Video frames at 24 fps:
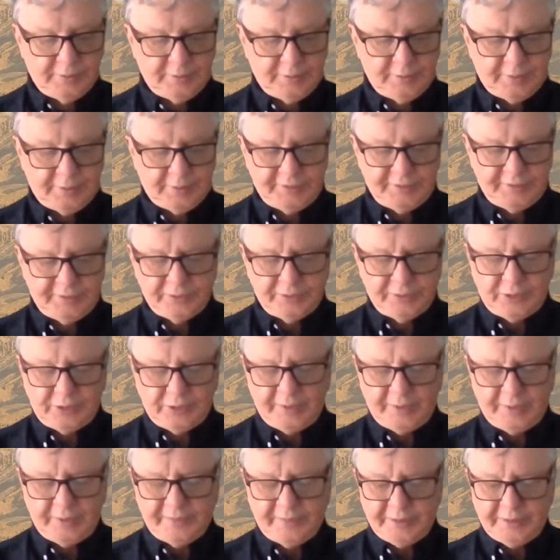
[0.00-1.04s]
I think there's a
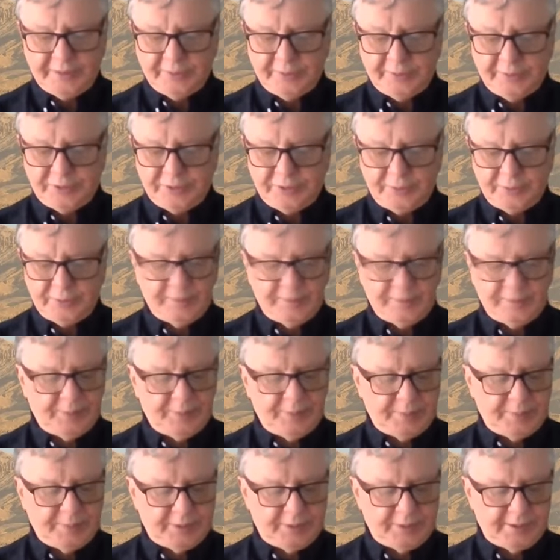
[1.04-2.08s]
great value in studying
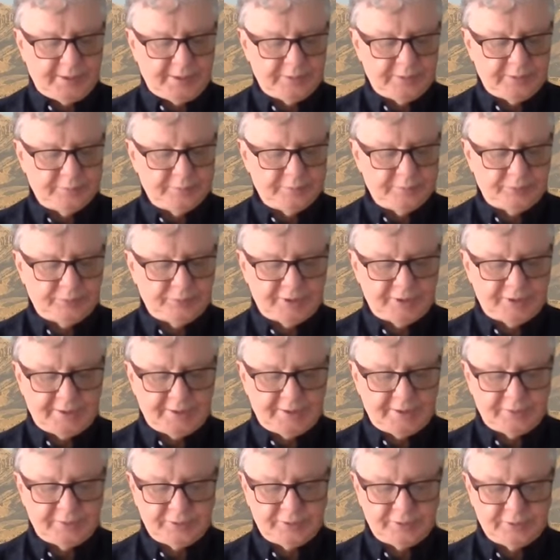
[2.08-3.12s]
people like
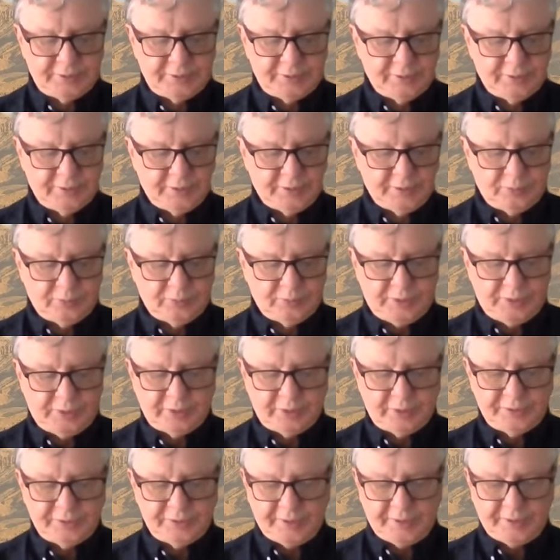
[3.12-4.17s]
Plotinus. We
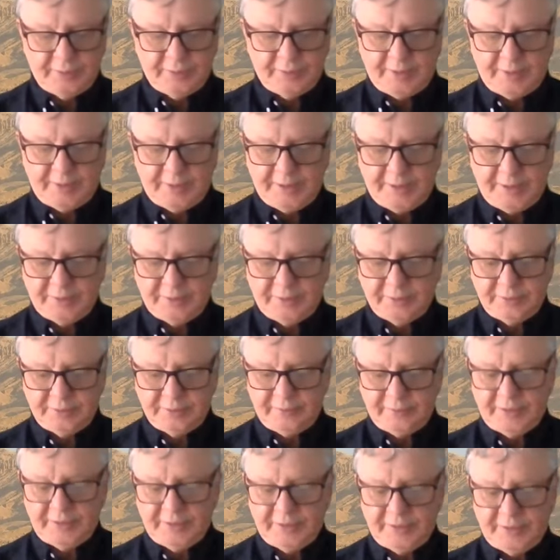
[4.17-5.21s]
contact their minds,
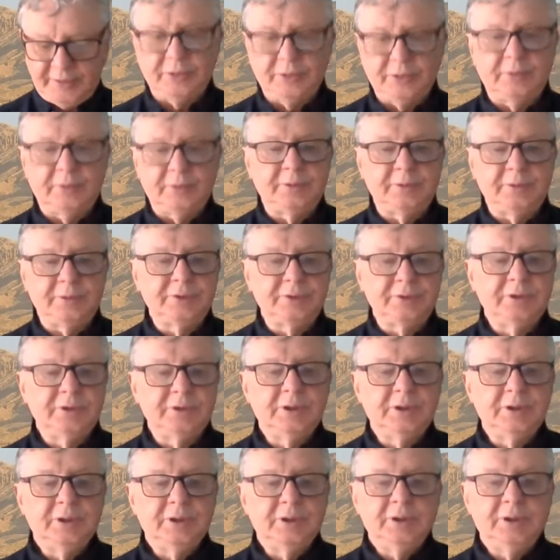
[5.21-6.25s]
their very souls,
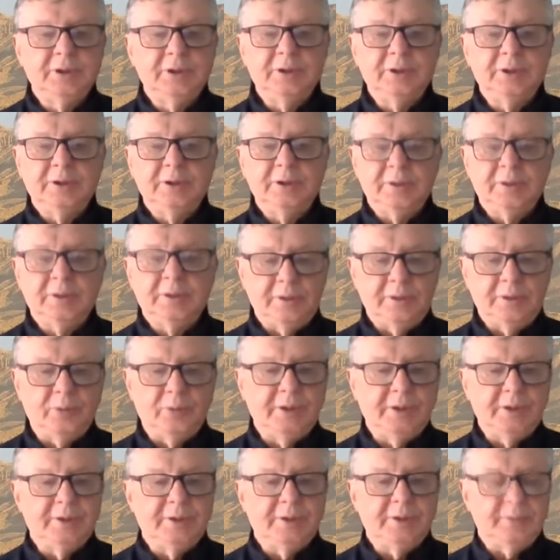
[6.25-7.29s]
and
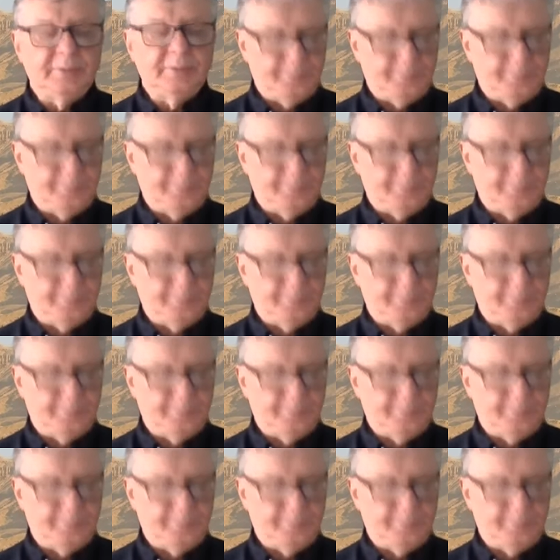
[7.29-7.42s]
we are